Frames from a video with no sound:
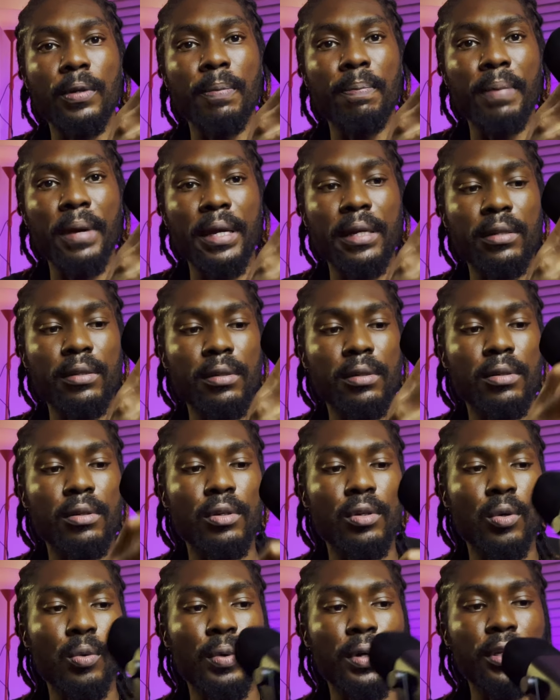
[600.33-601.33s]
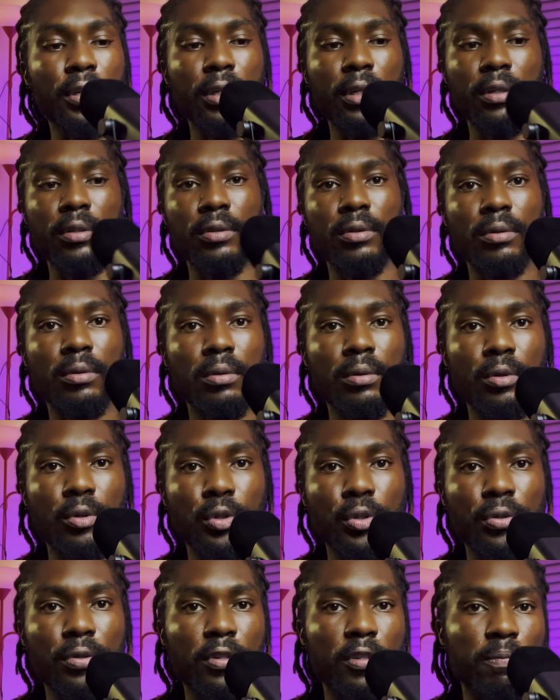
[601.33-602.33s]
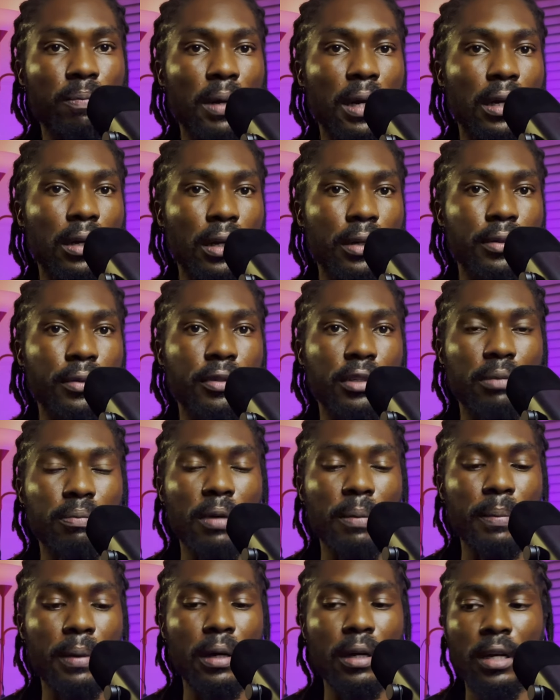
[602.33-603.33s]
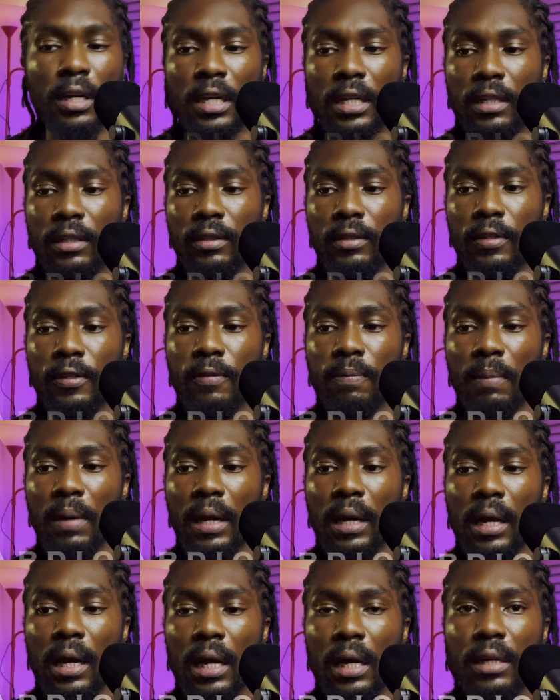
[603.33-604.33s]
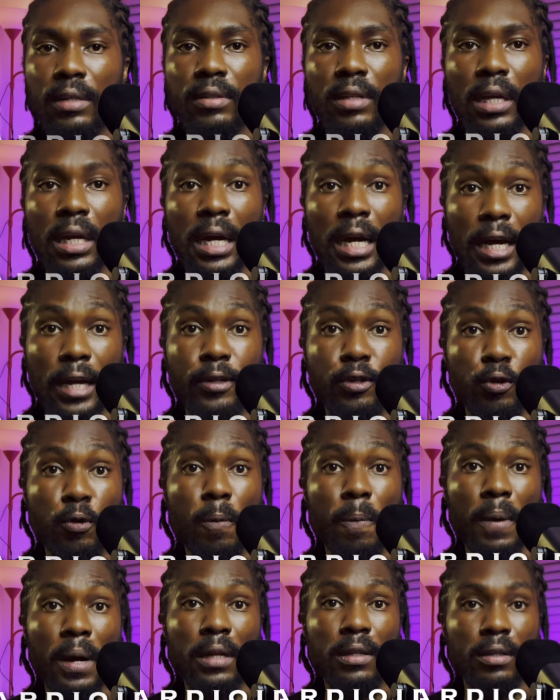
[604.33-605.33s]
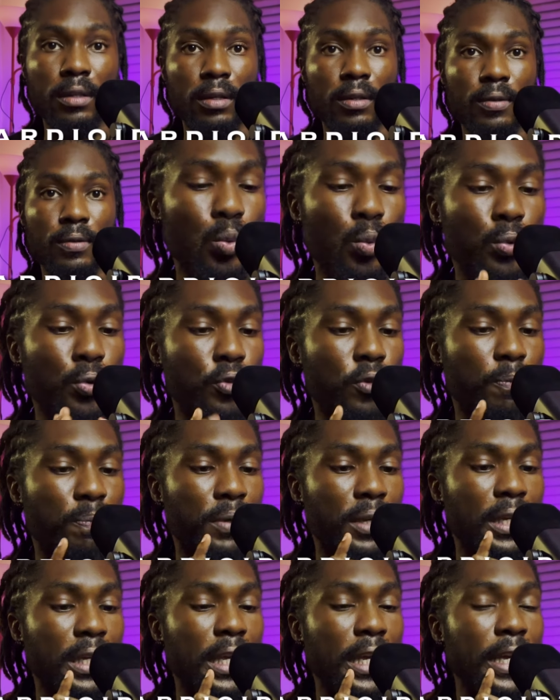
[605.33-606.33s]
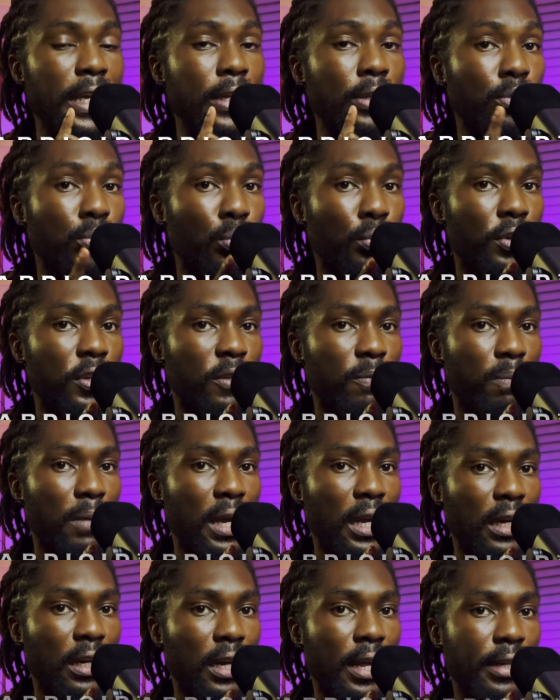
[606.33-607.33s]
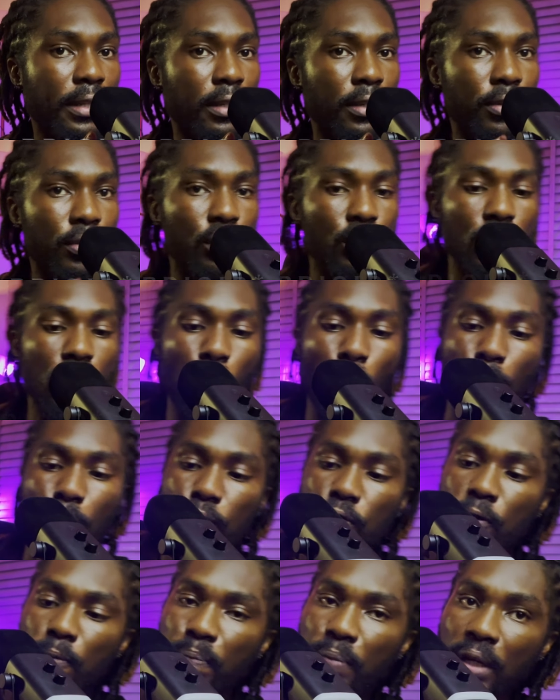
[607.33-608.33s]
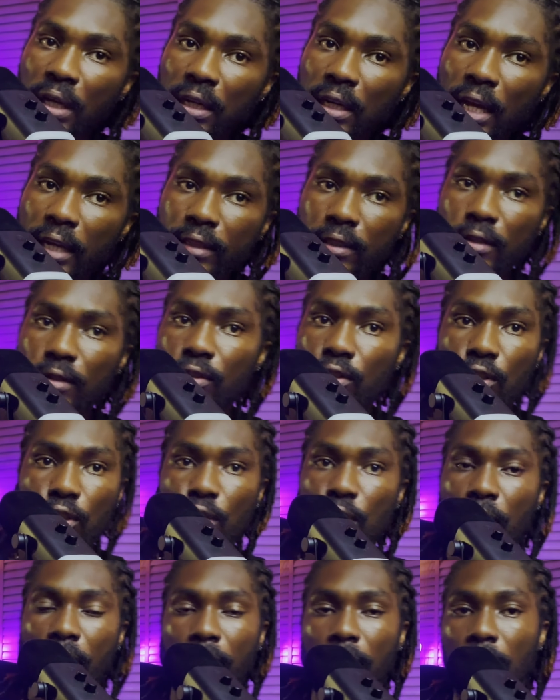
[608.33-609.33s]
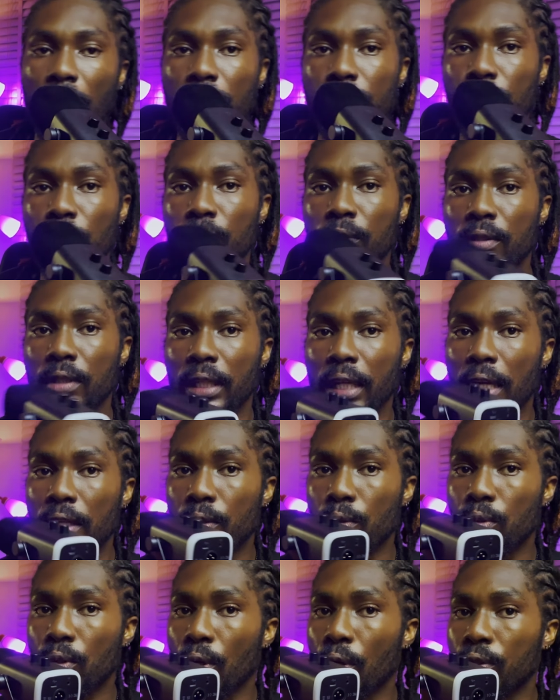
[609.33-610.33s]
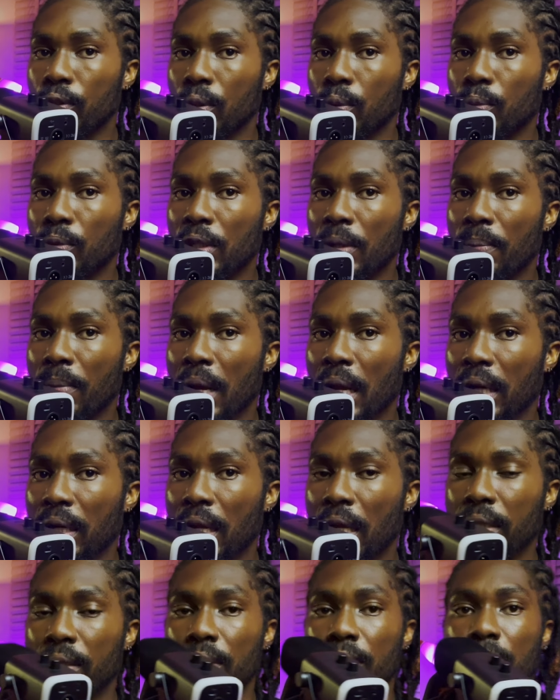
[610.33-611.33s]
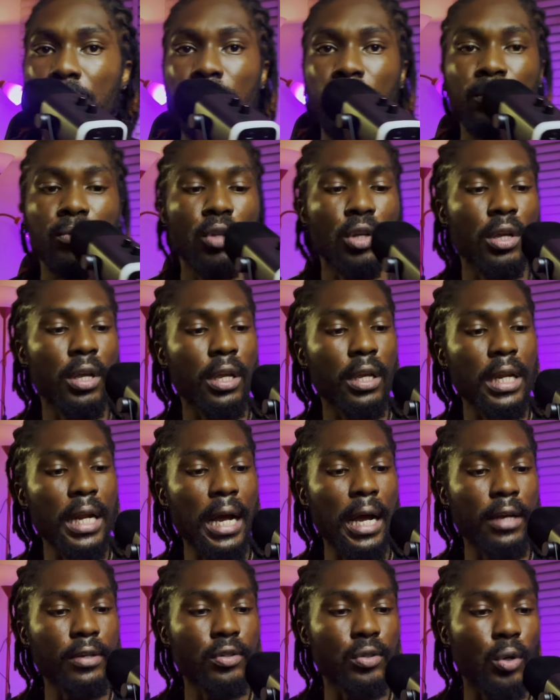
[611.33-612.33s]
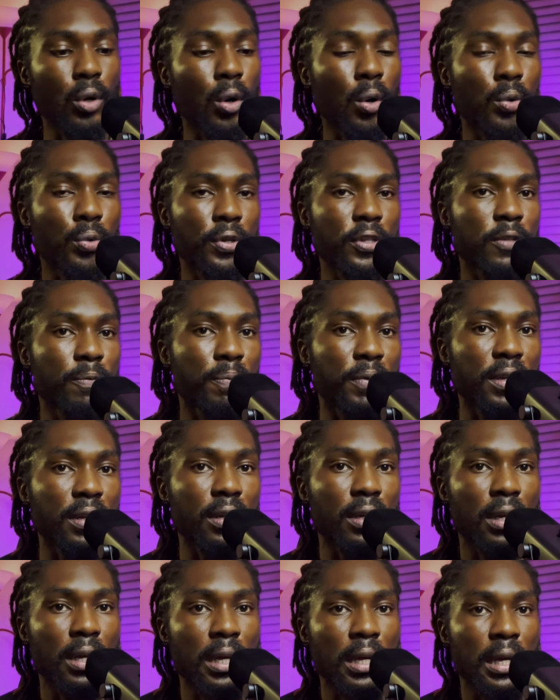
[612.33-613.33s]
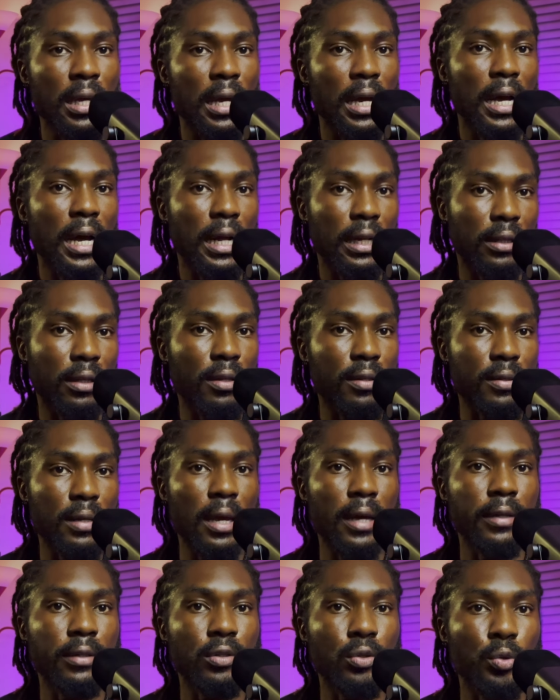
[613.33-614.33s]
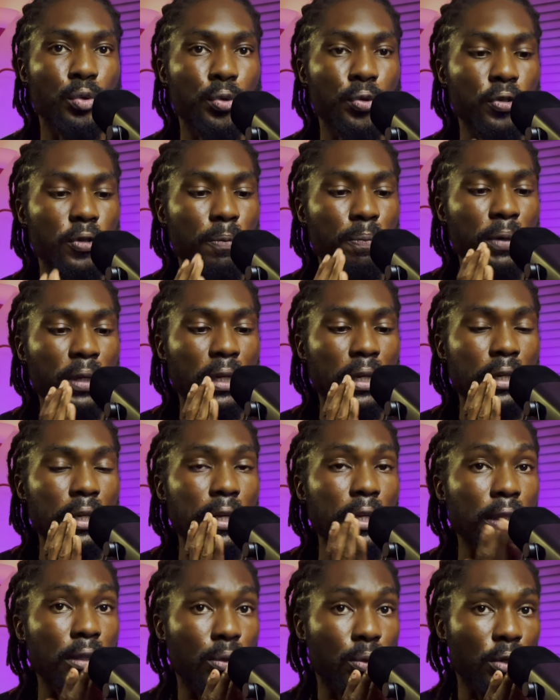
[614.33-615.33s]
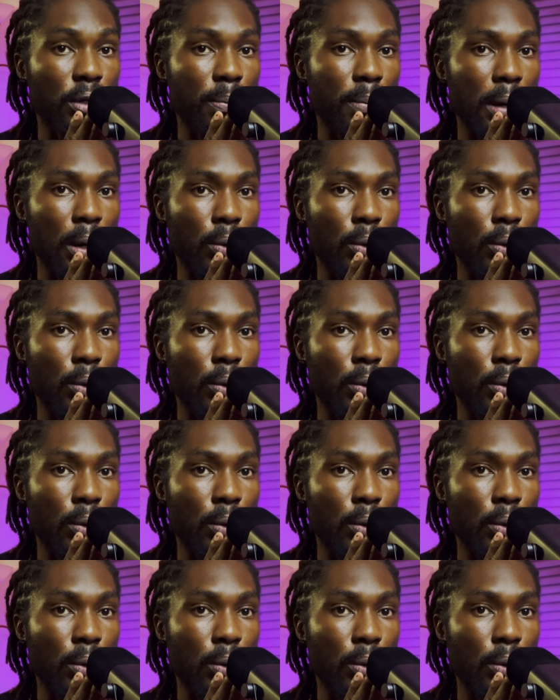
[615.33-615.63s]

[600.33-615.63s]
it bends, and you can use this mic like this. Remember, this mic has a cardio pattern. You want to speak into this mic like this. You don't want to speak like this. You cannot get good audio with a mic like this. It has to always be at this side, so you're speaking into the